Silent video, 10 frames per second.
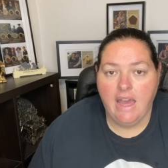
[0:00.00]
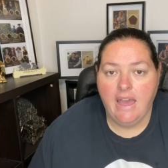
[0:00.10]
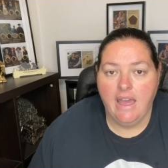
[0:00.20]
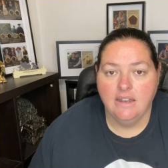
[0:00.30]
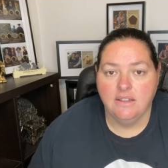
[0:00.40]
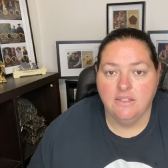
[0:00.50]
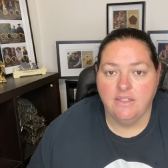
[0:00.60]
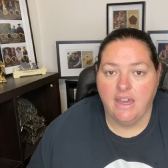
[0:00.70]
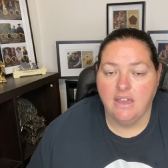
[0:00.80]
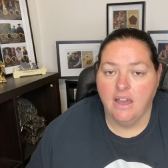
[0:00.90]
and
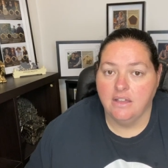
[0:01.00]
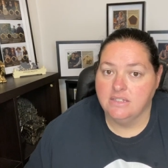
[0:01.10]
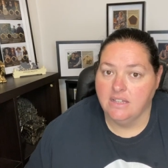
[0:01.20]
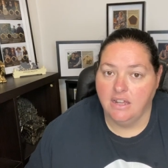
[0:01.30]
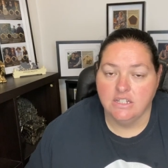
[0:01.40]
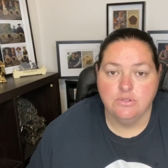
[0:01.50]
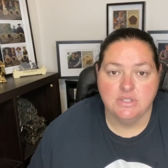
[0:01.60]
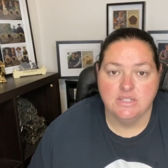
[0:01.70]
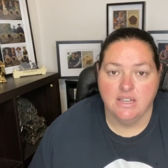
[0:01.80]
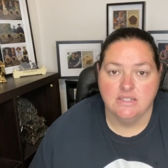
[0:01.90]
they are starting to
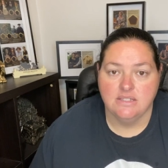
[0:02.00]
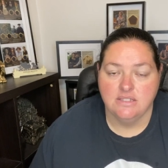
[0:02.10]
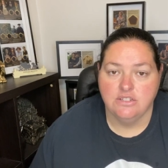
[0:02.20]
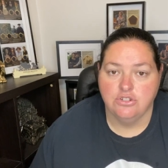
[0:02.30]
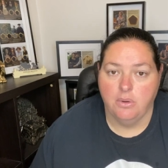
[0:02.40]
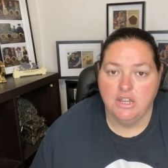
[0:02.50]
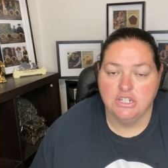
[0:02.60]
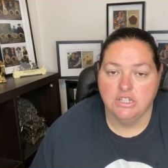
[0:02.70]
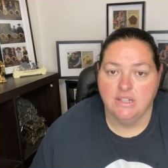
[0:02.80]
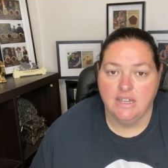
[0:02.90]
assess the
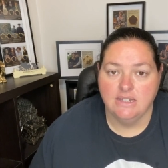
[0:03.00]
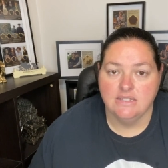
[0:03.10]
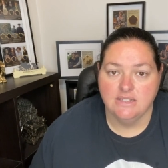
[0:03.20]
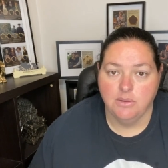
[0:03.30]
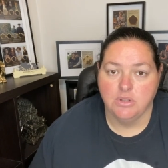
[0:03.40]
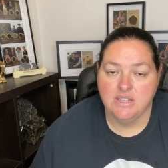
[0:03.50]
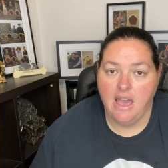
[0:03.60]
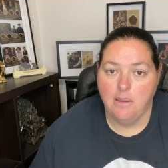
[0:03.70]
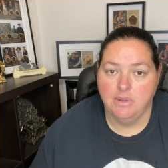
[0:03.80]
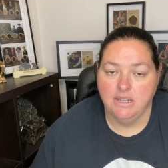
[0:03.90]
situation. They can see what's
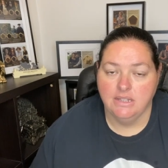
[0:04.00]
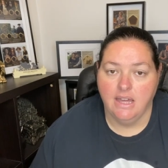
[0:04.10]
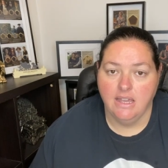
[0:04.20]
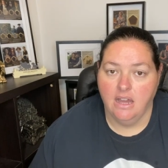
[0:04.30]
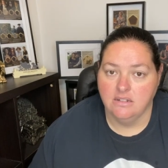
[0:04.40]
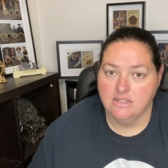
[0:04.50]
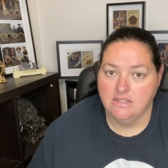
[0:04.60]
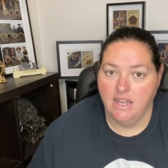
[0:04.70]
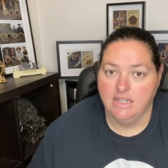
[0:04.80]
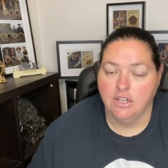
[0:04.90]
happening. They
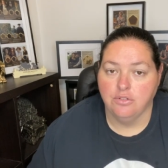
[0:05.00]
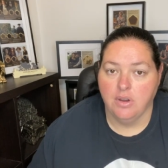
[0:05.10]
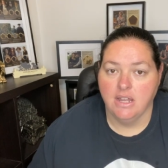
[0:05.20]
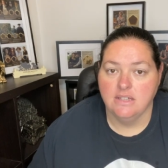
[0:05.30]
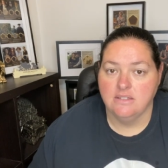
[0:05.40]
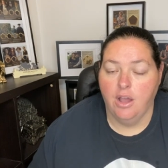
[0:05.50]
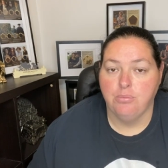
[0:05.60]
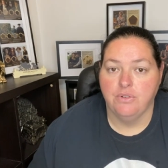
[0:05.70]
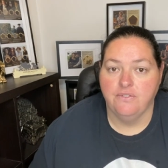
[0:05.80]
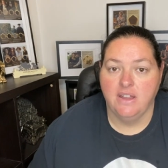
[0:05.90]
understand that Greg is now
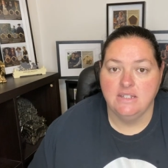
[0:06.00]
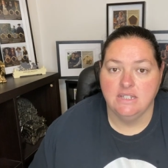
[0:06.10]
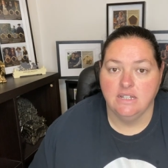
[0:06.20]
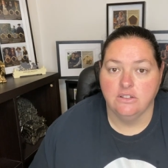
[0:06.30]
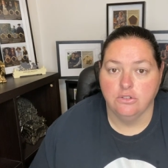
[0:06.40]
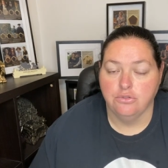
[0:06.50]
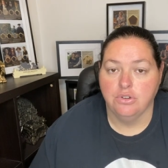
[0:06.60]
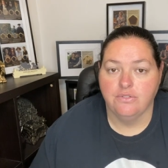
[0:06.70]
preventing Luke